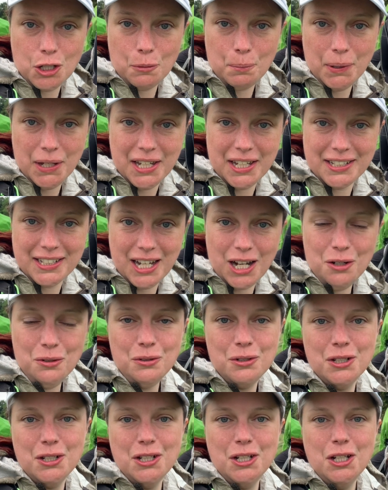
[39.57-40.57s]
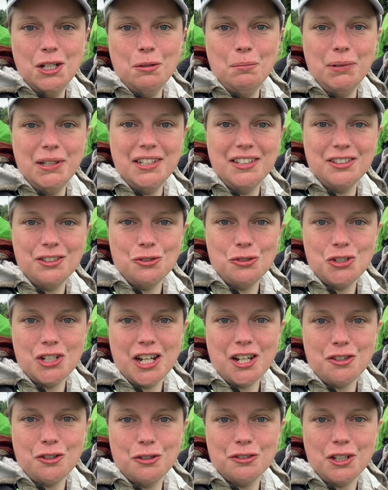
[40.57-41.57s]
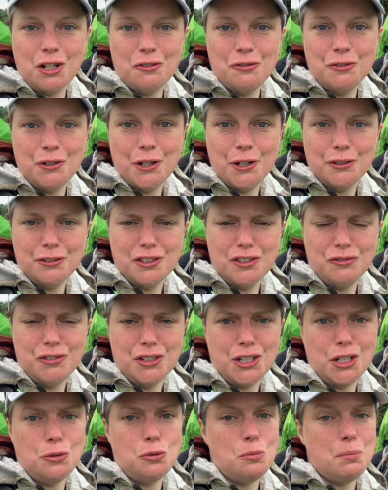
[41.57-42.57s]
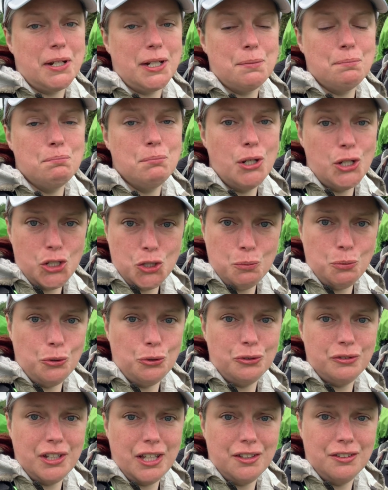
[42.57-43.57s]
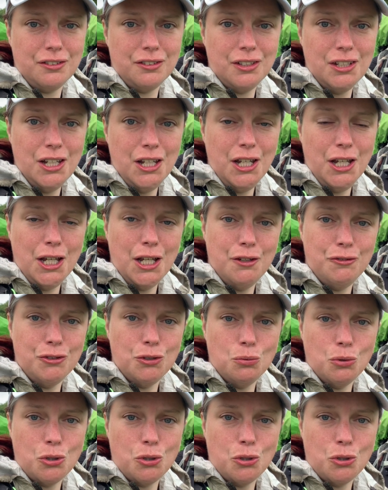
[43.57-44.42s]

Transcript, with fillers: up here now. Please do check those out first. This video will make much more sense if you